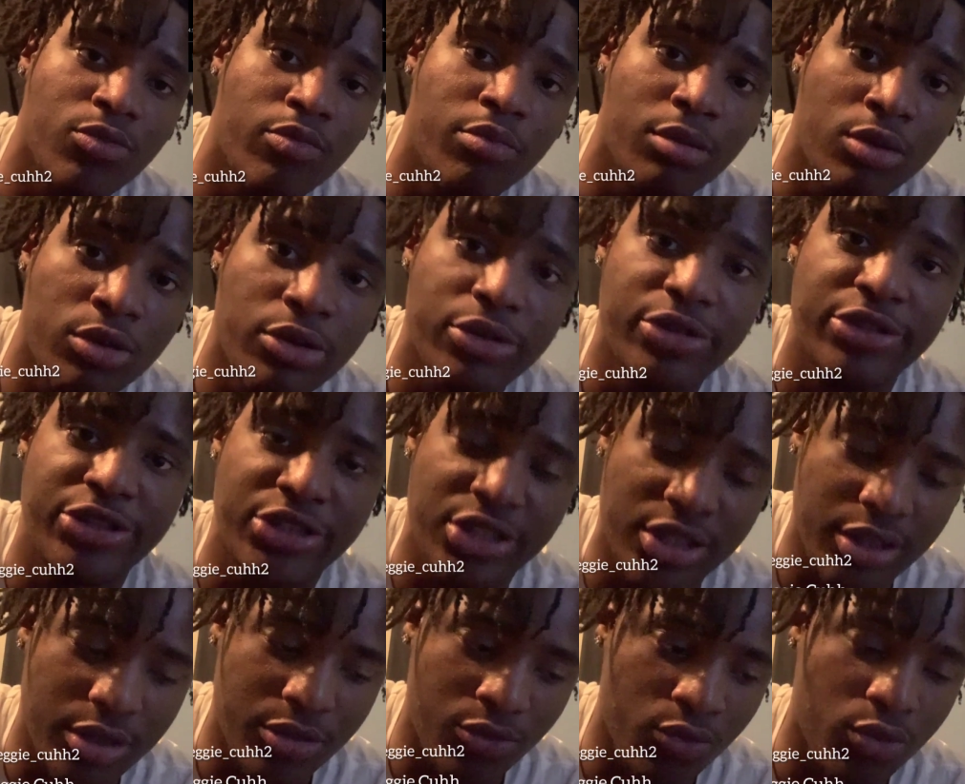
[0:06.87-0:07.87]

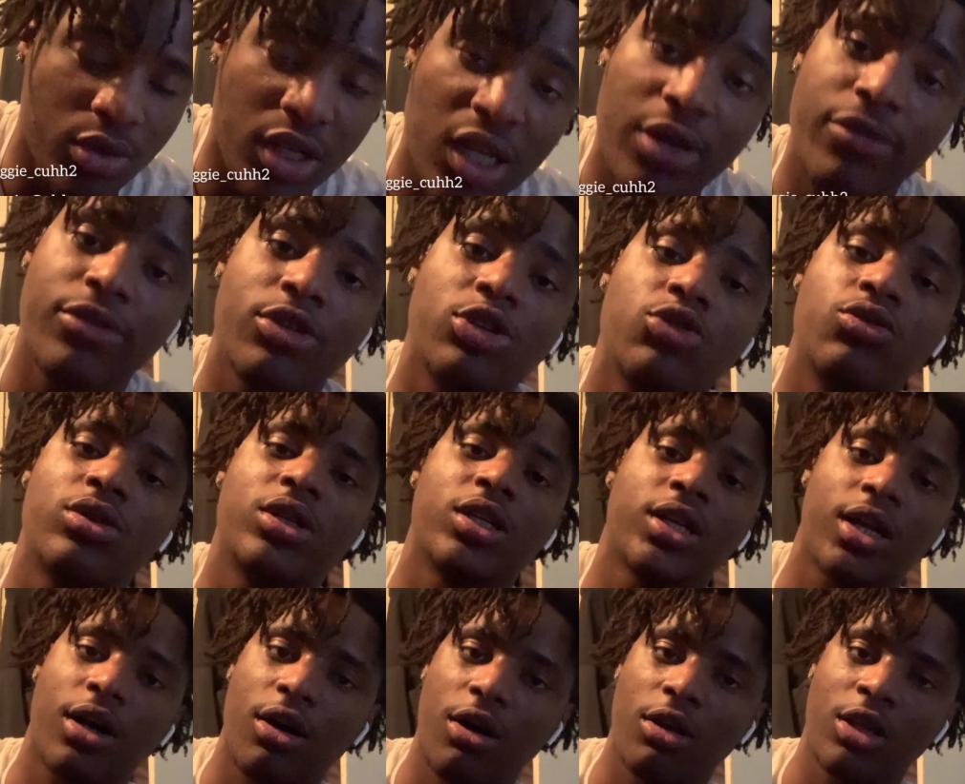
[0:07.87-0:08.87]
bullshit, whatever you want to
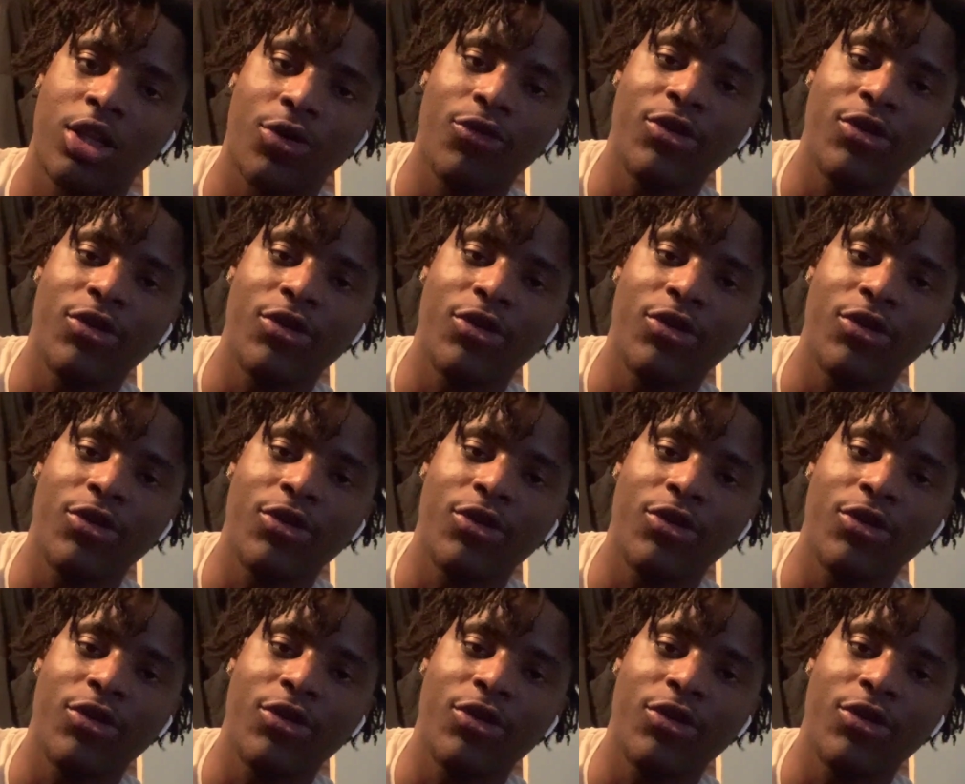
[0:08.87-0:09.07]
call it.